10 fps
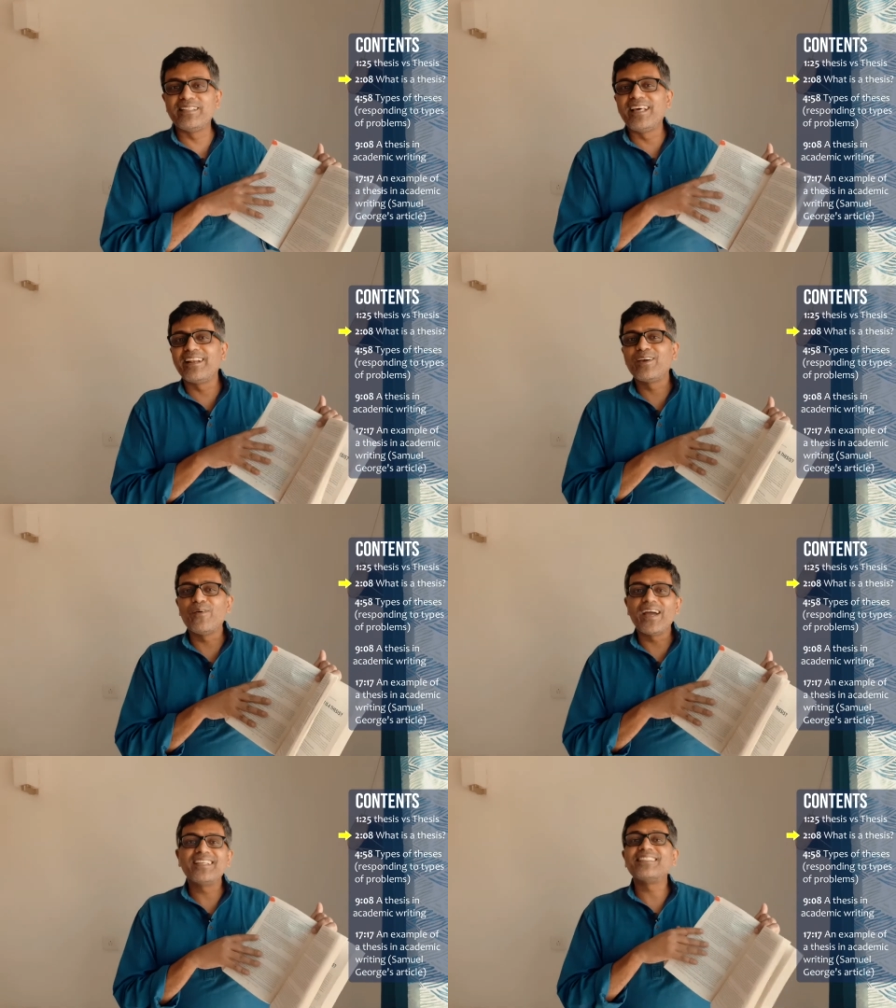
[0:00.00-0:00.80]
that
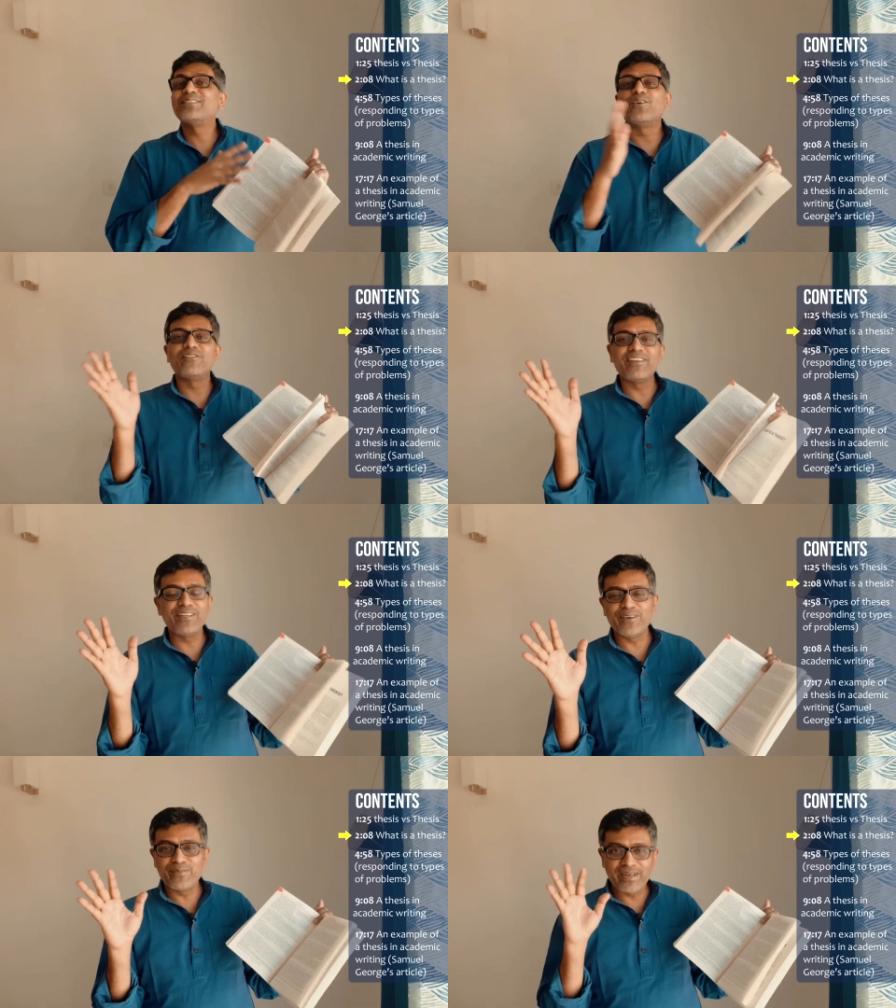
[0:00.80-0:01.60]
requires its own
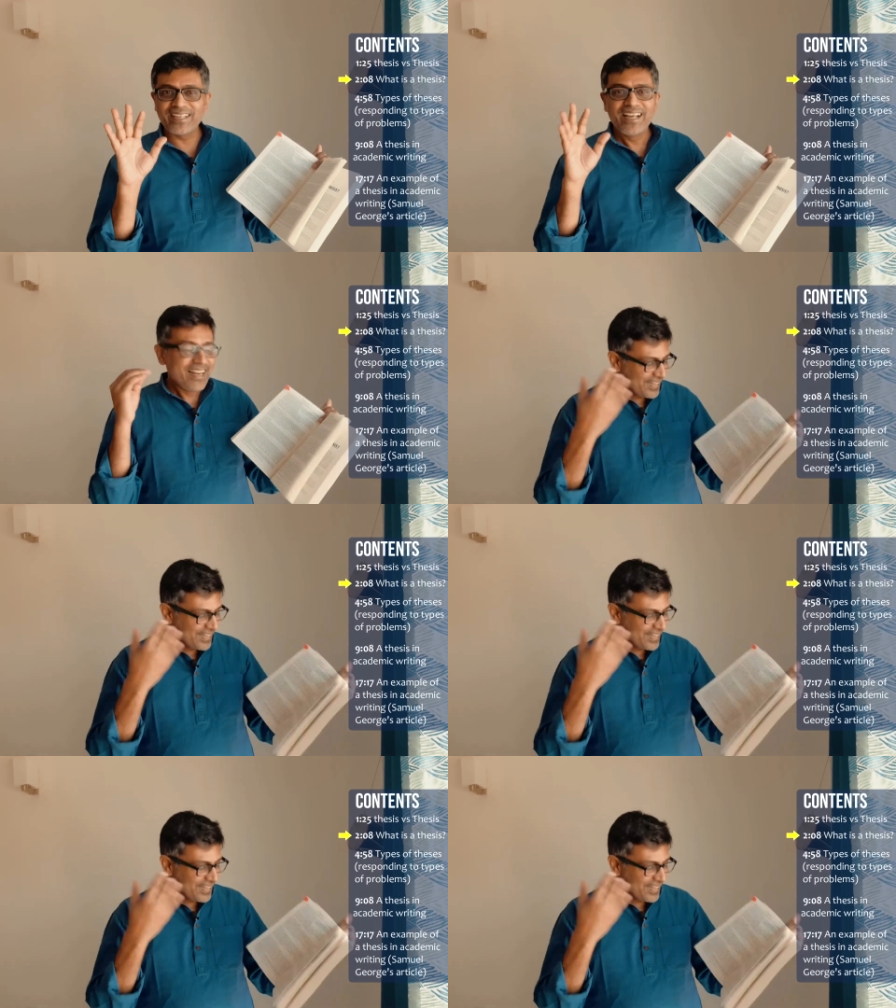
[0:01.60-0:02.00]
video, but